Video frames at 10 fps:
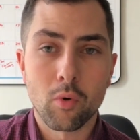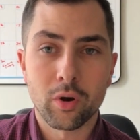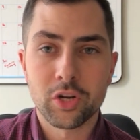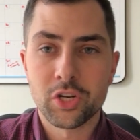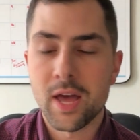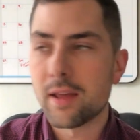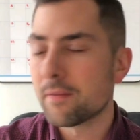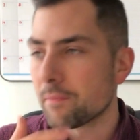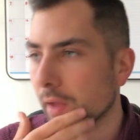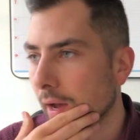mortgage
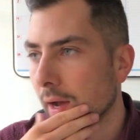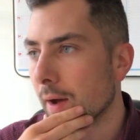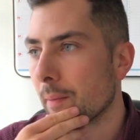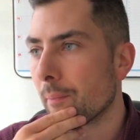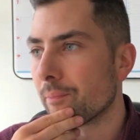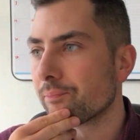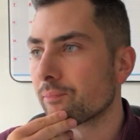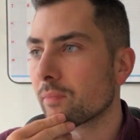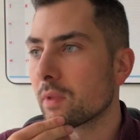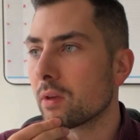debt. Um,
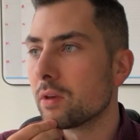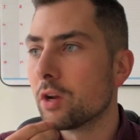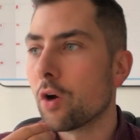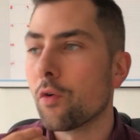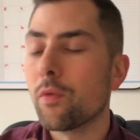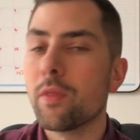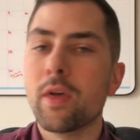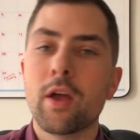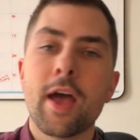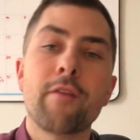you know,
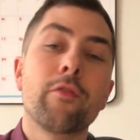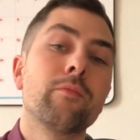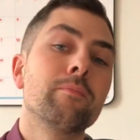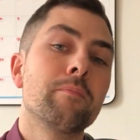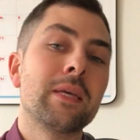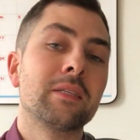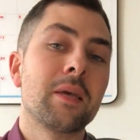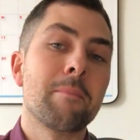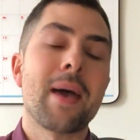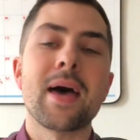they have a
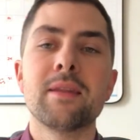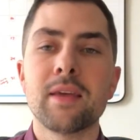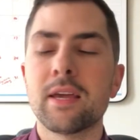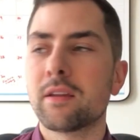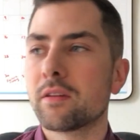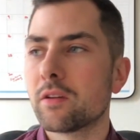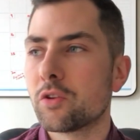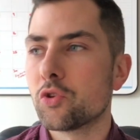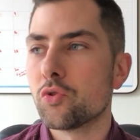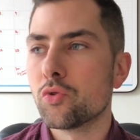basically a mandate
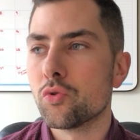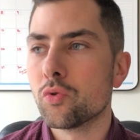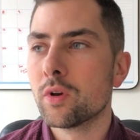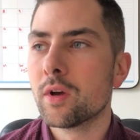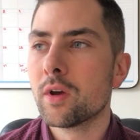to.